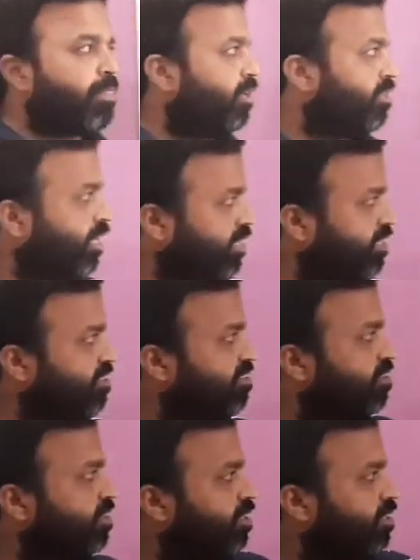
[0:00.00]
That is
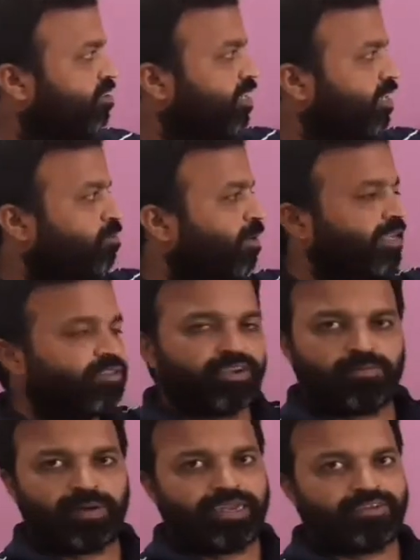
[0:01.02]
z by
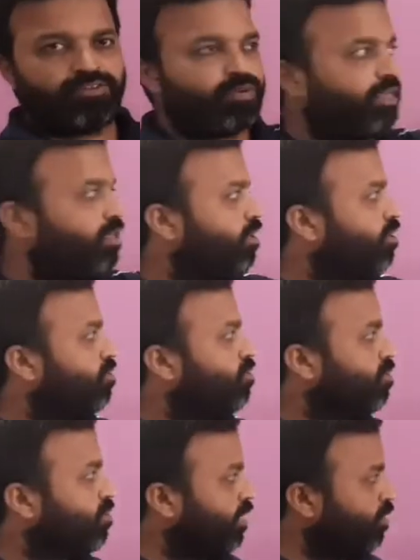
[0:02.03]
z minus 1.
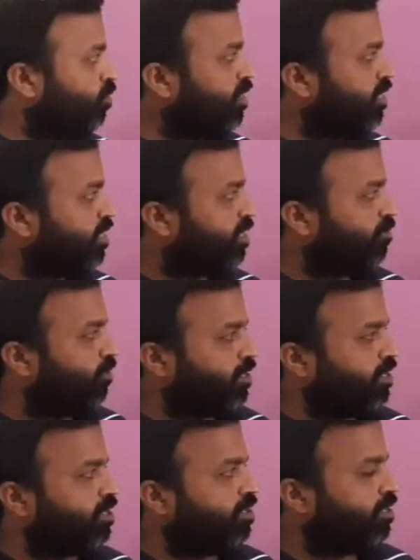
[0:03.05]
So the unit step
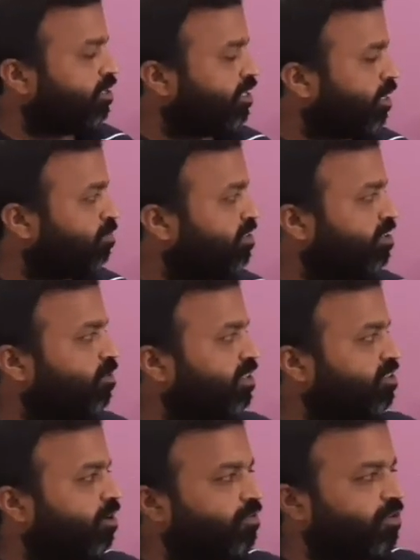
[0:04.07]
function step
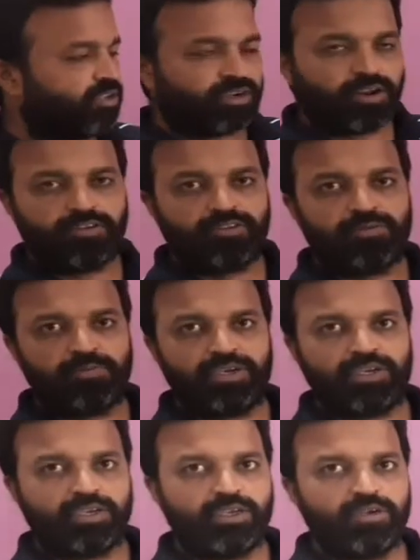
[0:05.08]
sequence of a z
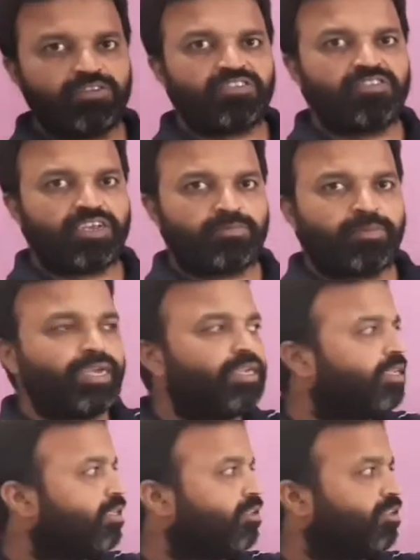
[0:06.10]
transformation gives z
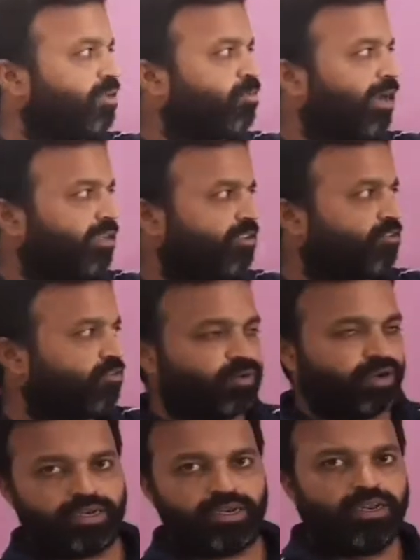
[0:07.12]
by z minus
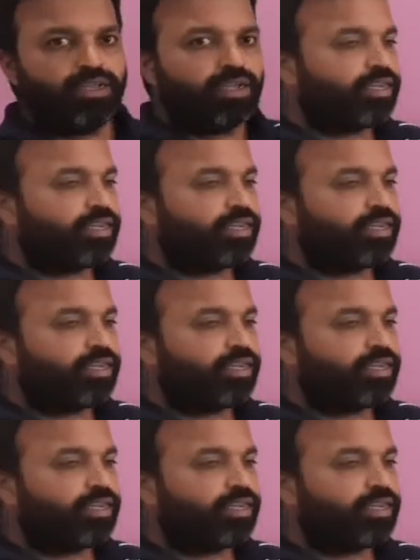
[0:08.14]
1.